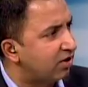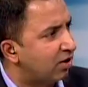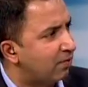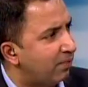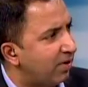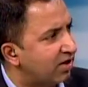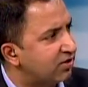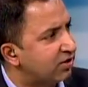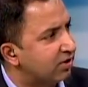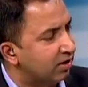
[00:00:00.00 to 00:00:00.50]

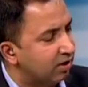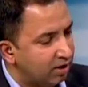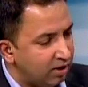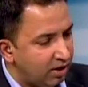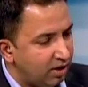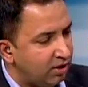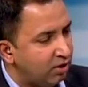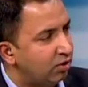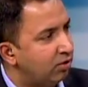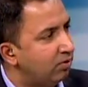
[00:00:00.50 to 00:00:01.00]
Harbhajan,
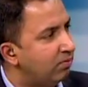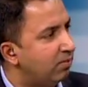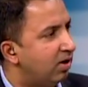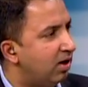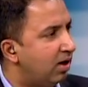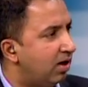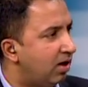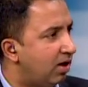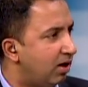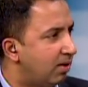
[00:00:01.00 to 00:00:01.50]
you
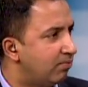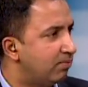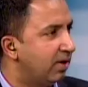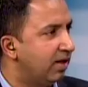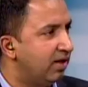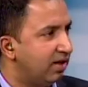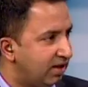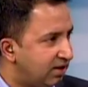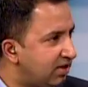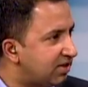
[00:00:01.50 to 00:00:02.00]
know,
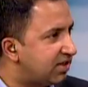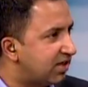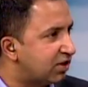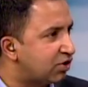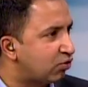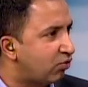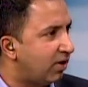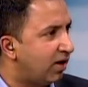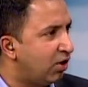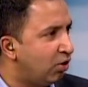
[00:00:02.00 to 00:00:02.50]
in the test
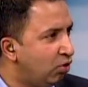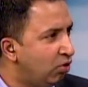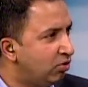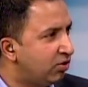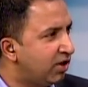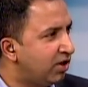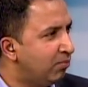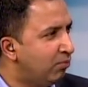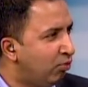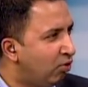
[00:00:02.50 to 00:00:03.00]
squad, do you
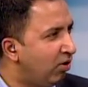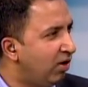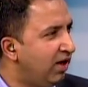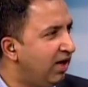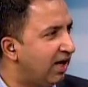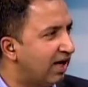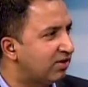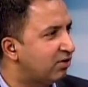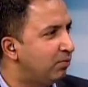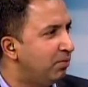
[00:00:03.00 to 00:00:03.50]
think Murli
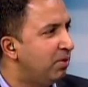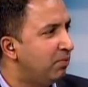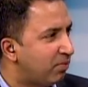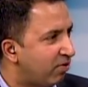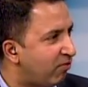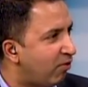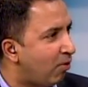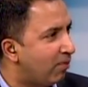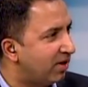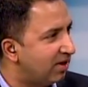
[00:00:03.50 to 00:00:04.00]
hasn't been
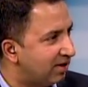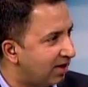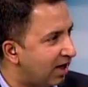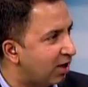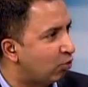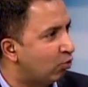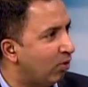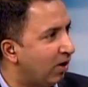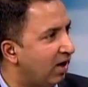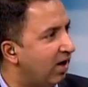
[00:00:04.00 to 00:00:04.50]
performing
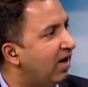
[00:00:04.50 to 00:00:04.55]
that well?